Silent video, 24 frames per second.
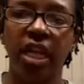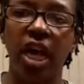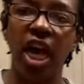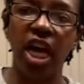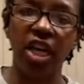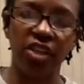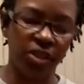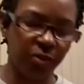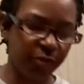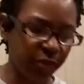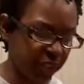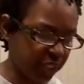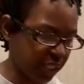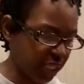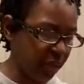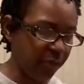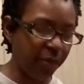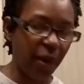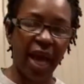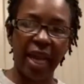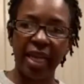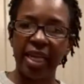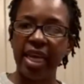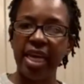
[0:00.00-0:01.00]
100%
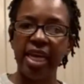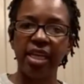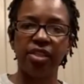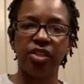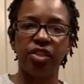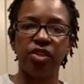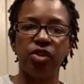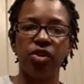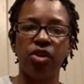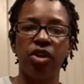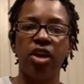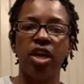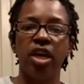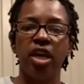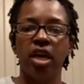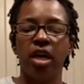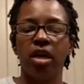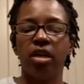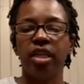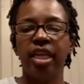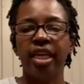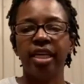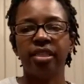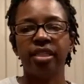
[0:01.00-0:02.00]
polyester,
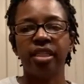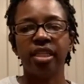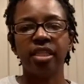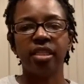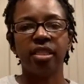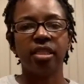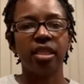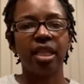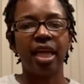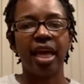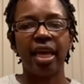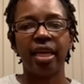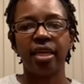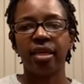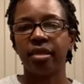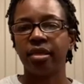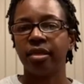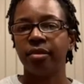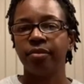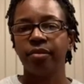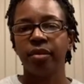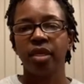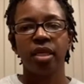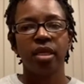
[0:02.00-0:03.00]
unless it's like
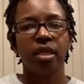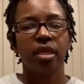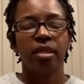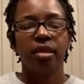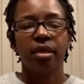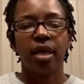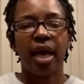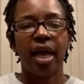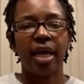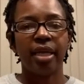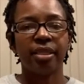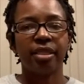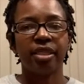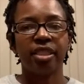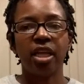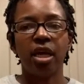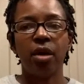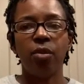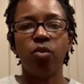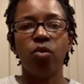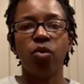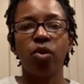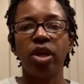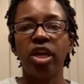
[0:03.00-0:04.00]

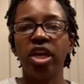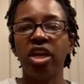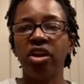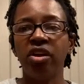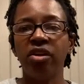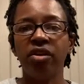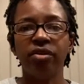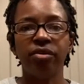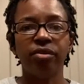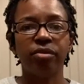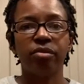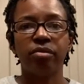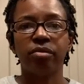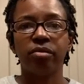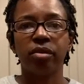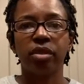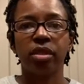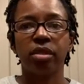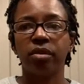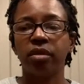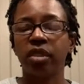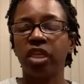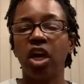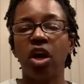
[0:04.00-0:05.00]
some weird
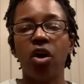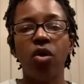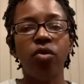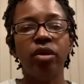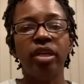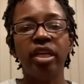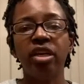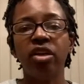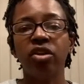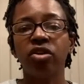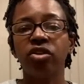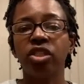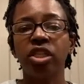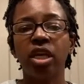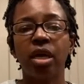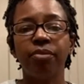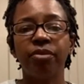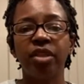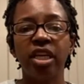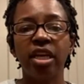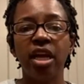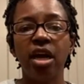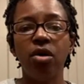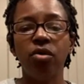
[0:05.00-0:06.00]
coating or
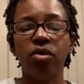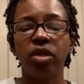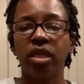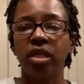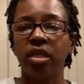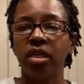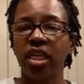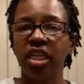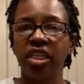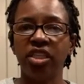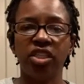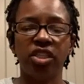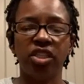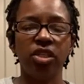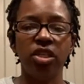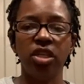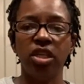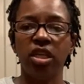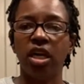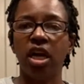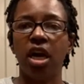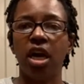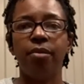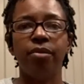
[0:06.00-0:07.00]
something on it, it
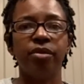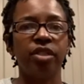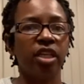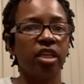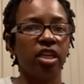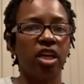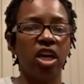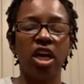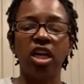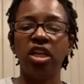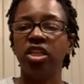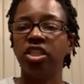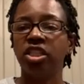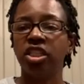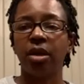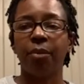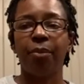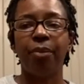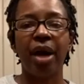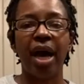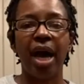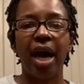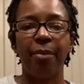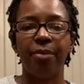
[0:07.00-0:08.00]
should come. The color
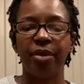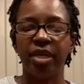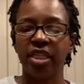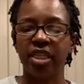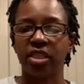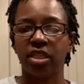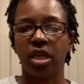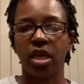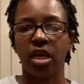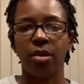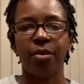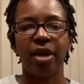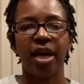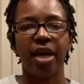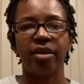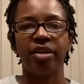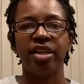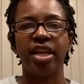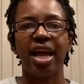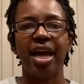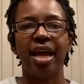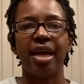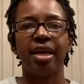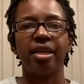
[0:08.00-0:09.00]
should pop and it should come out
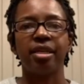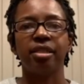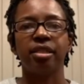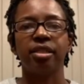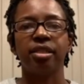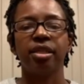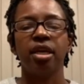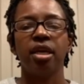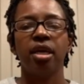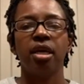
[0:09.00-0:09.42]
nice.